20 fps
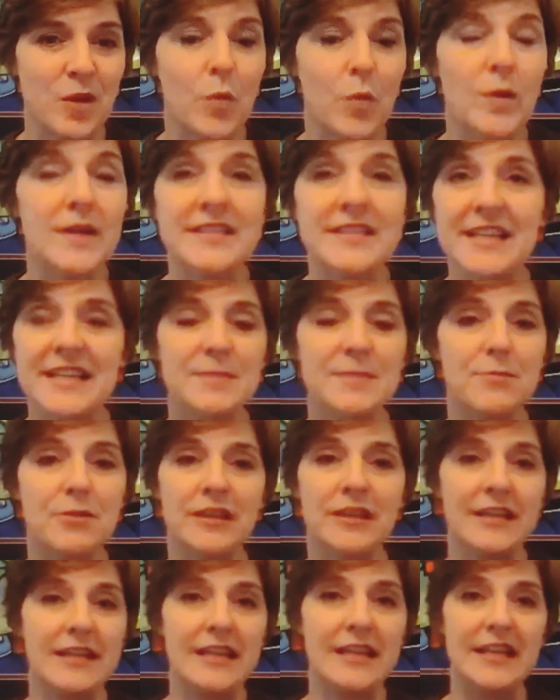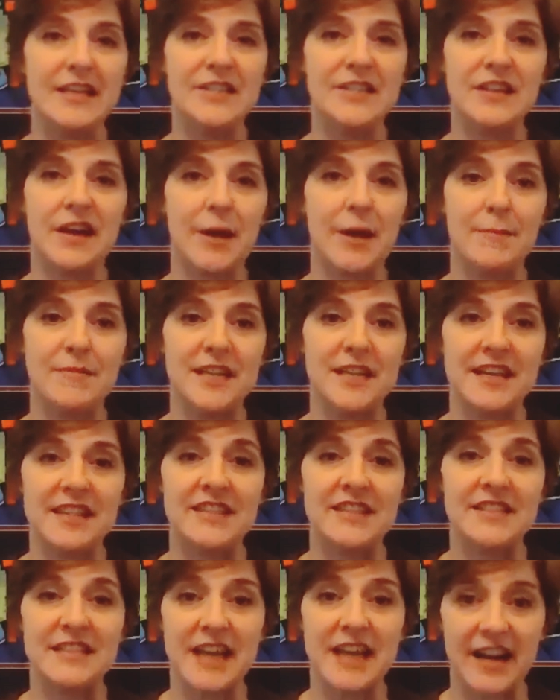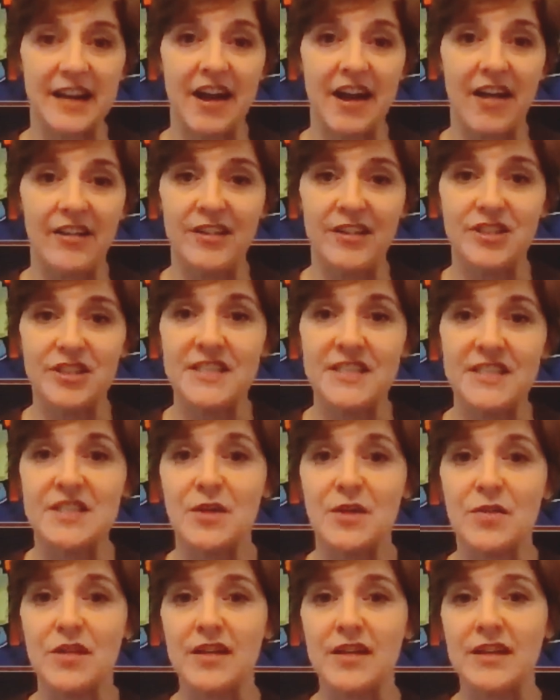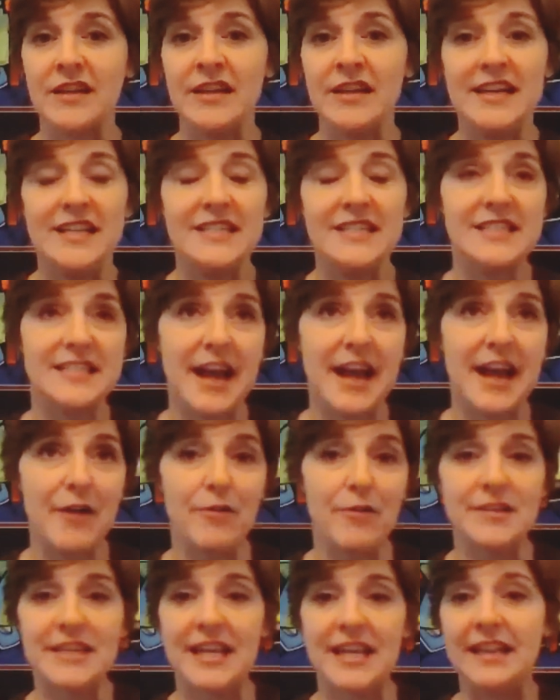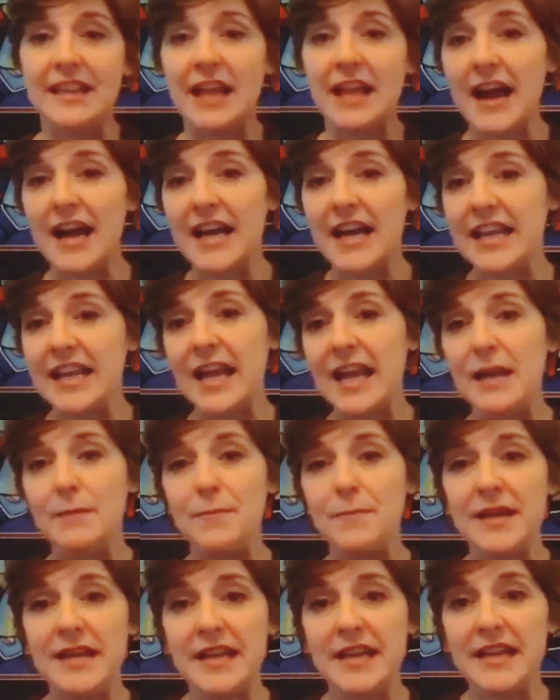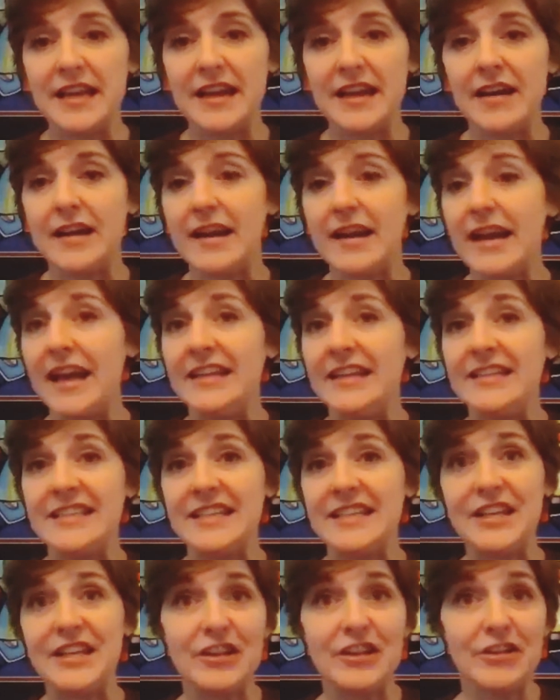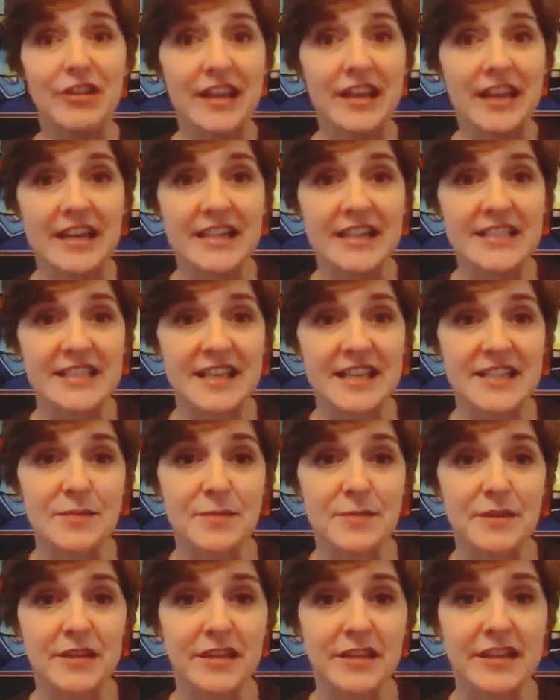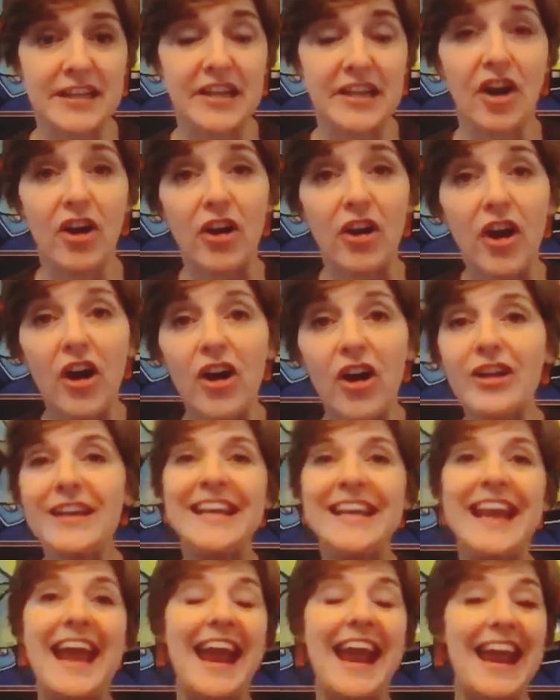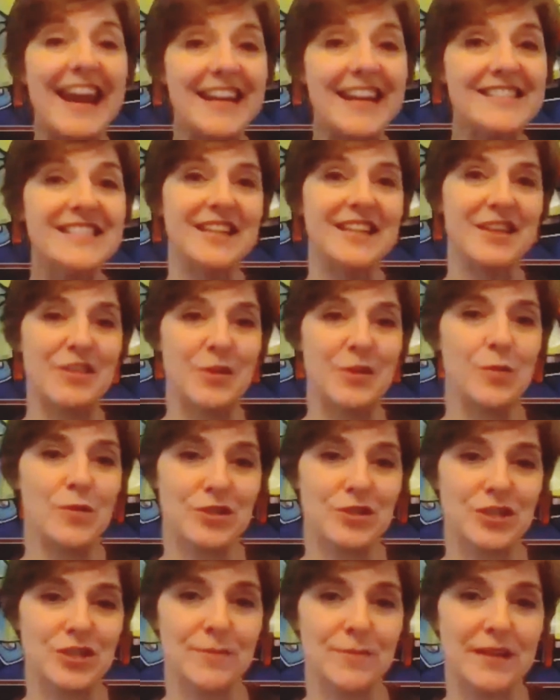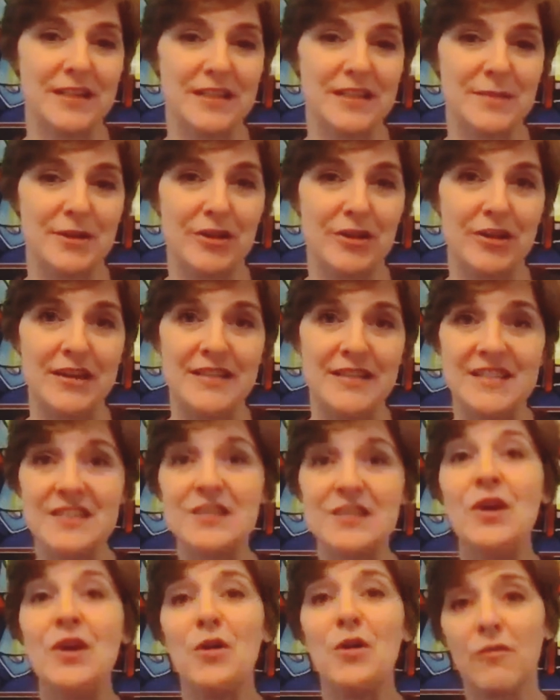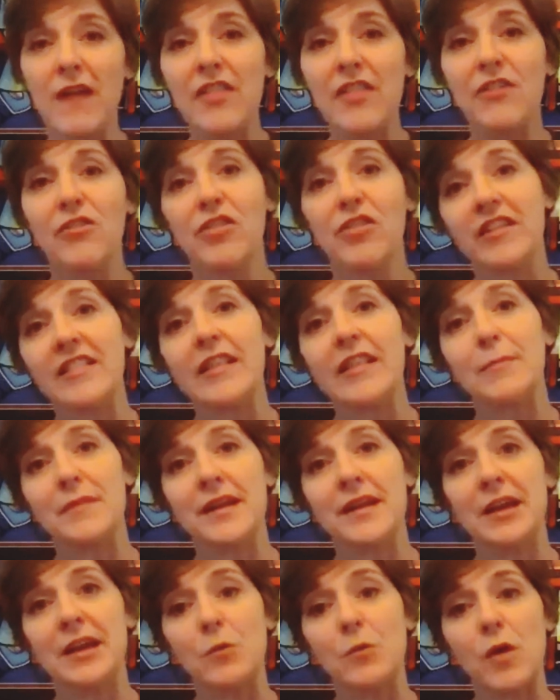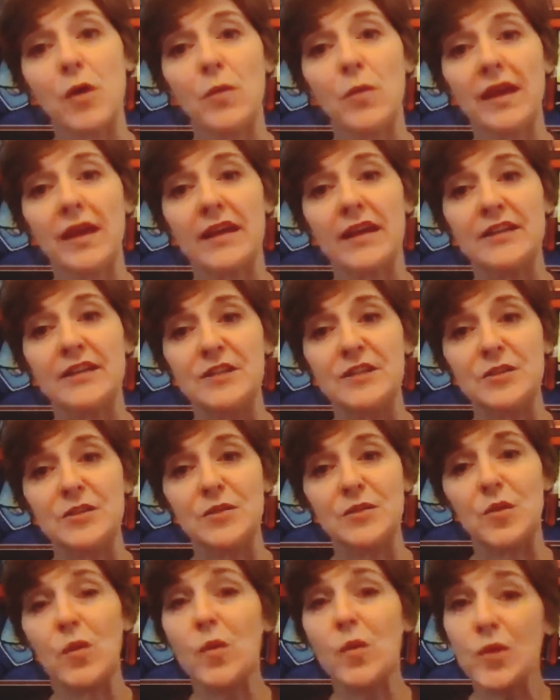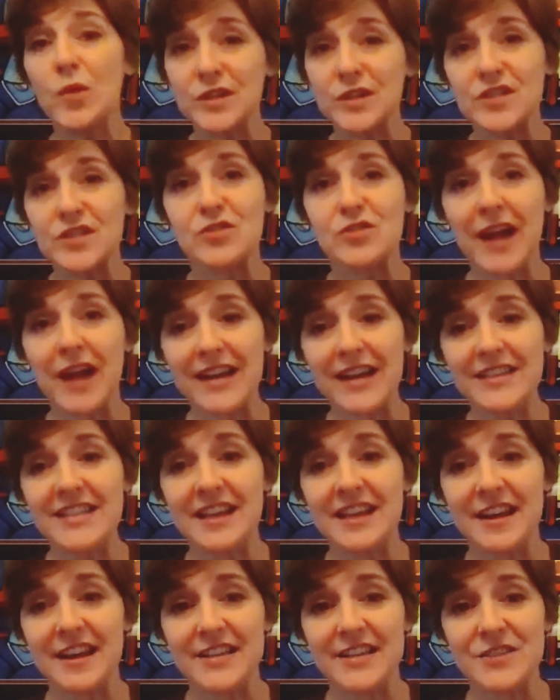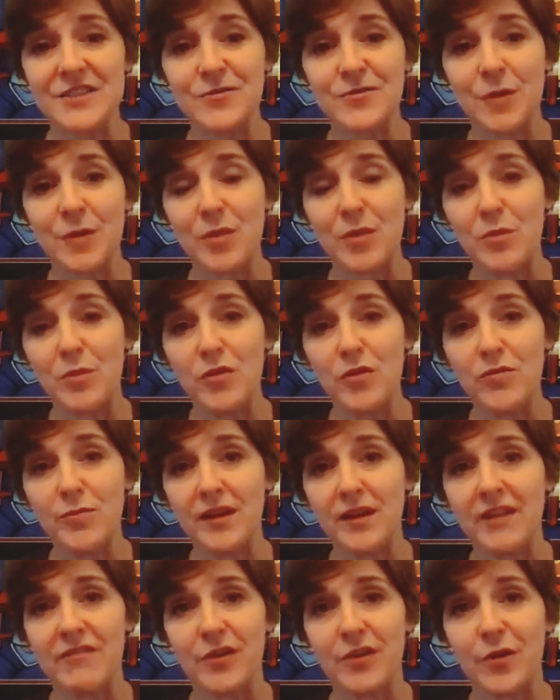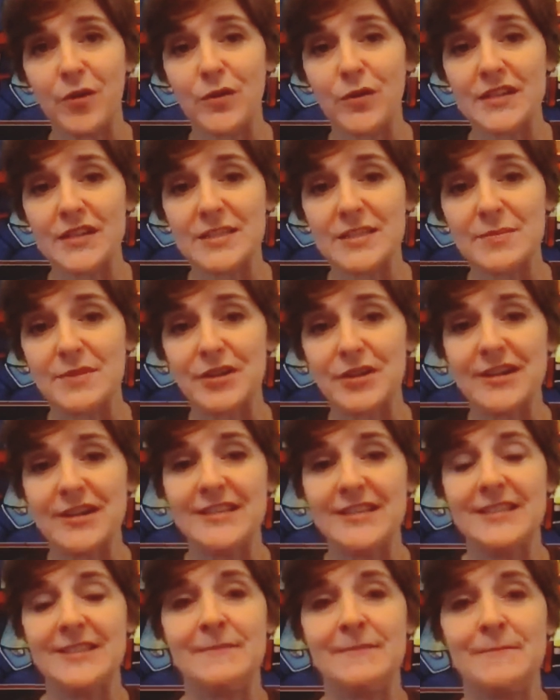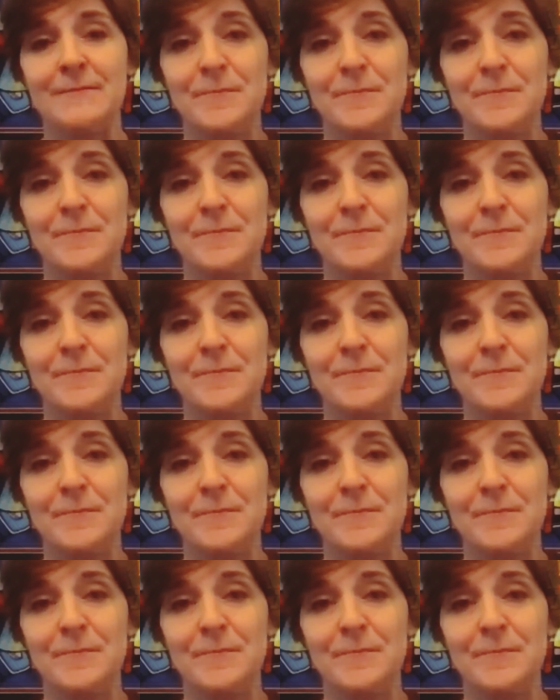We desperately need to update the technology so that sound and lighting and media and hearing accessibility are all enhancing the worship experience rather than limiting what we can do or distracting us from the movement of the Holy Spirit.